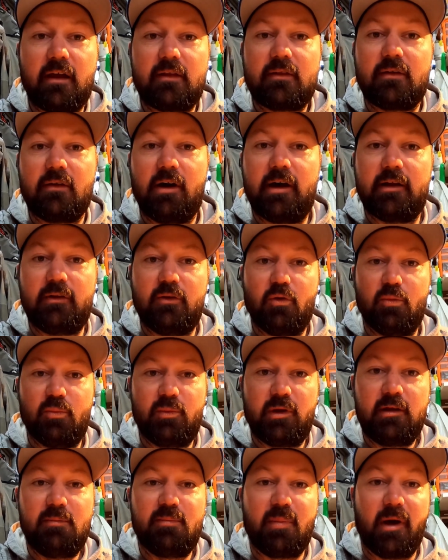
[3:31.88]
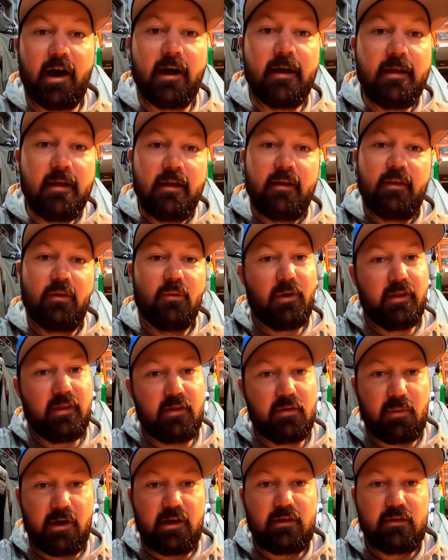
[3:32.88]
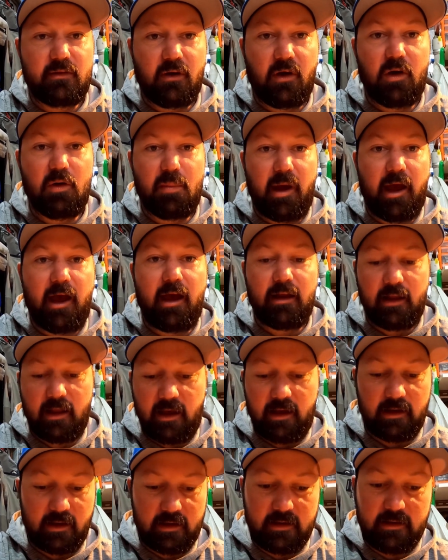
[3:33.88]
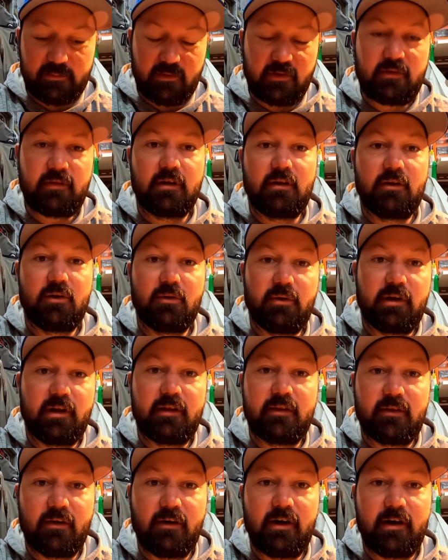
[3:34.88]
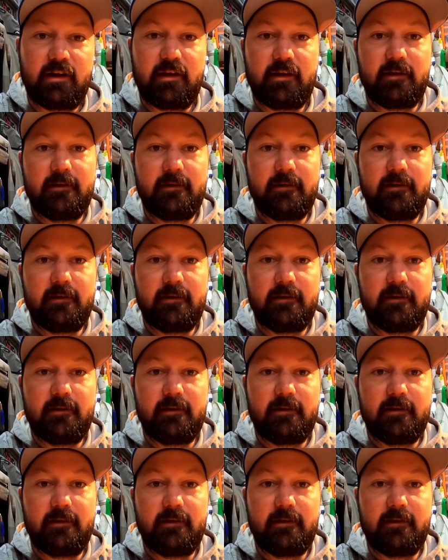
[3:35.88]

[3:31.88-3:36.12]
outside normally, but the weather's been so bad lately, I'm just going to do it inside